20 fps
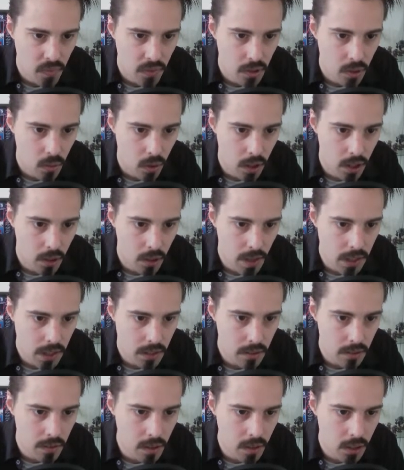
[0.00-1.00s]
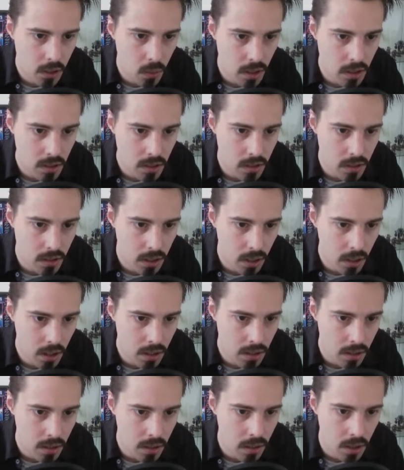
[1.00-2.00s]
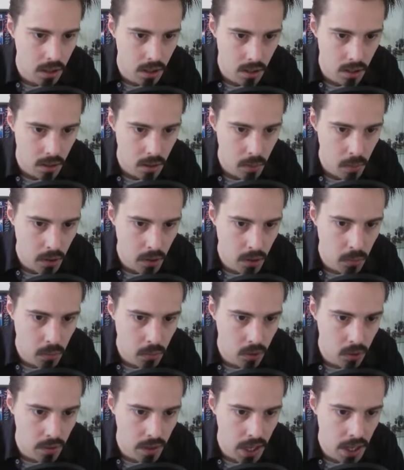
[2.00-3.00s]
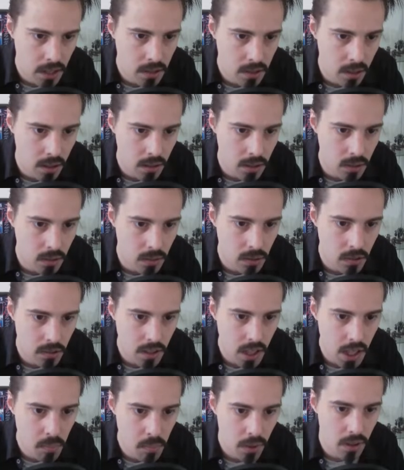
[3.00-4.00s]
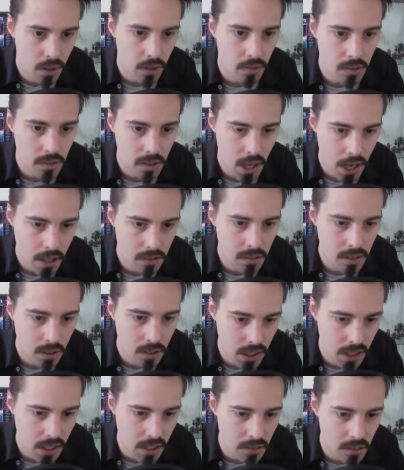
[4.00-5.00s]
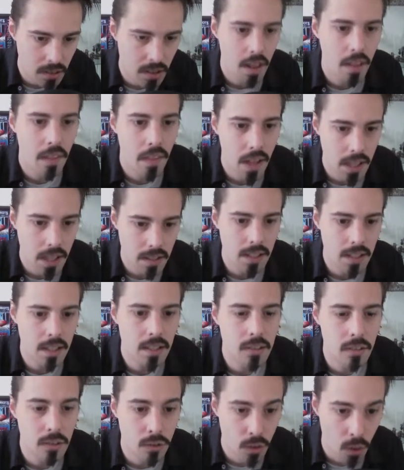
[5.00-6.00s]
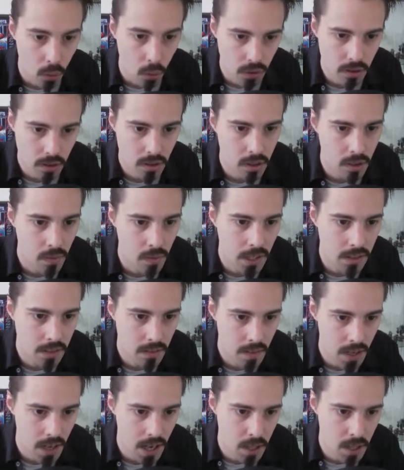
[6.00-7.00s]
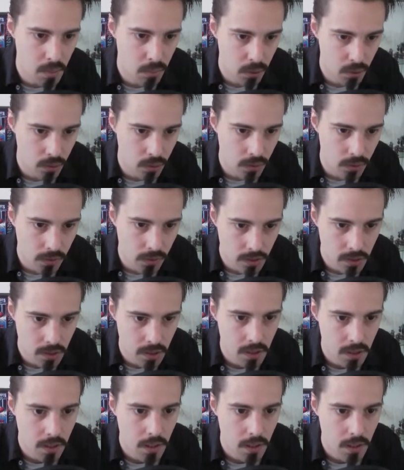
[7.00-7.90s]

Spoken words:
You are correct. Third question, Kurt, the Pokeball creator, uses apricots as ingredients. That is not correct. They're apricorns.